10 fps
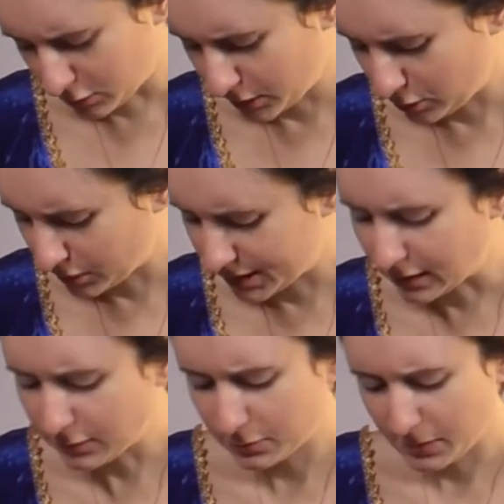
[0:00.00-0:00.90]
between
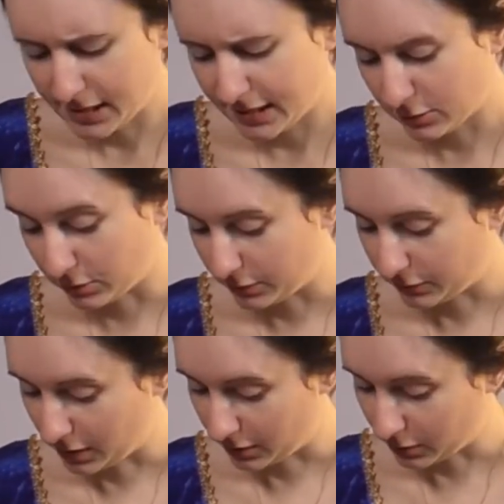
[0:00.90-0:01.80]
yourself and my late honoured
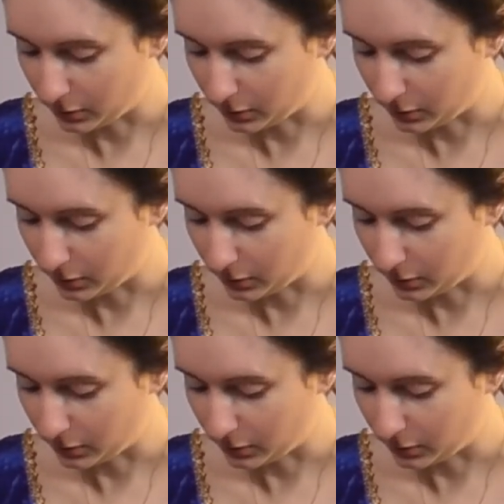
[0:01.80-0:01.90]
father